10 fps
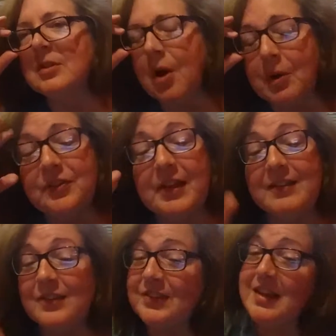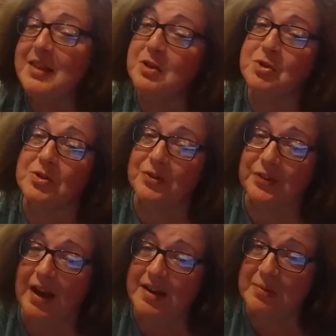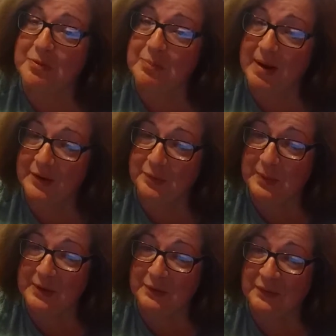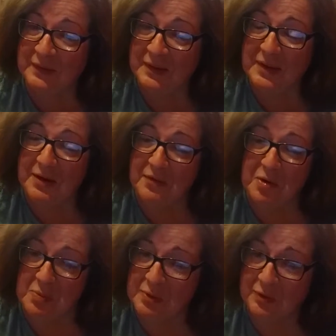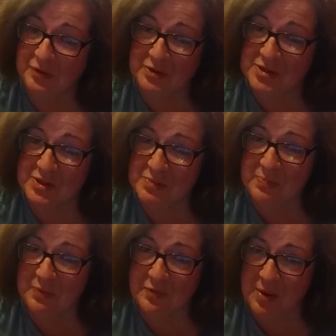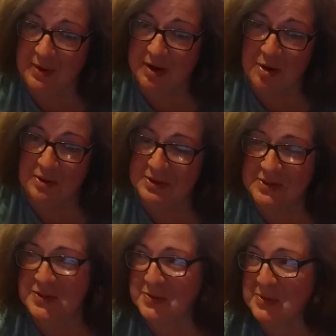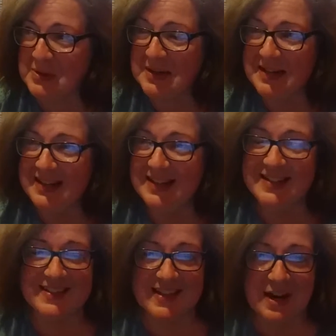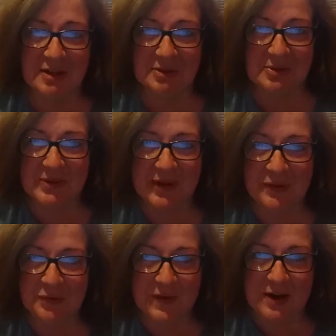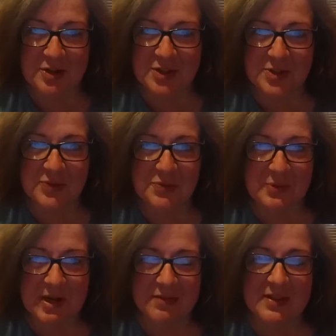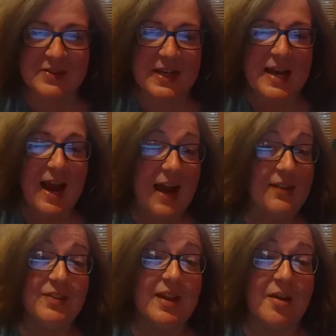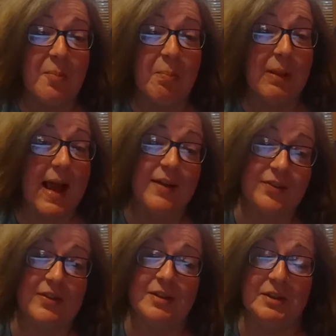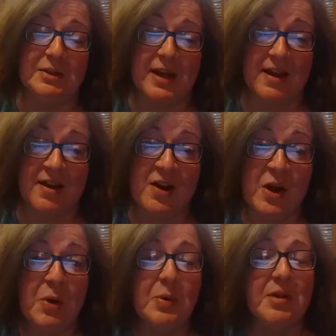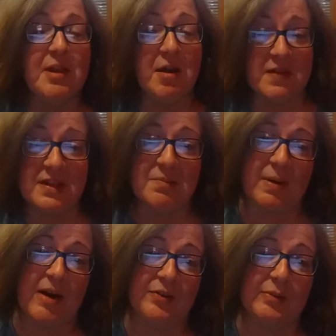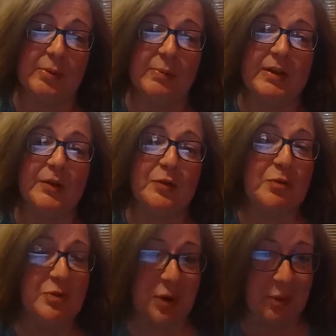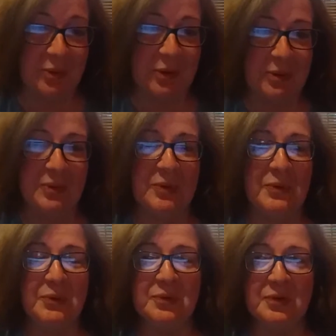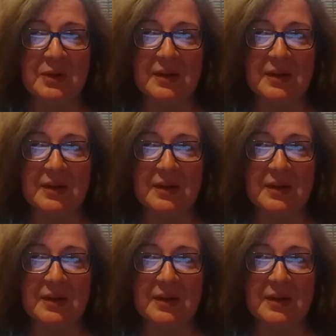to know. It's not to say that you shouldn't sign up for MySpace if you're a musician or performing artist or a designer who has fashion shows or whatever this, I say blast the internet with everything possible, because you don't know who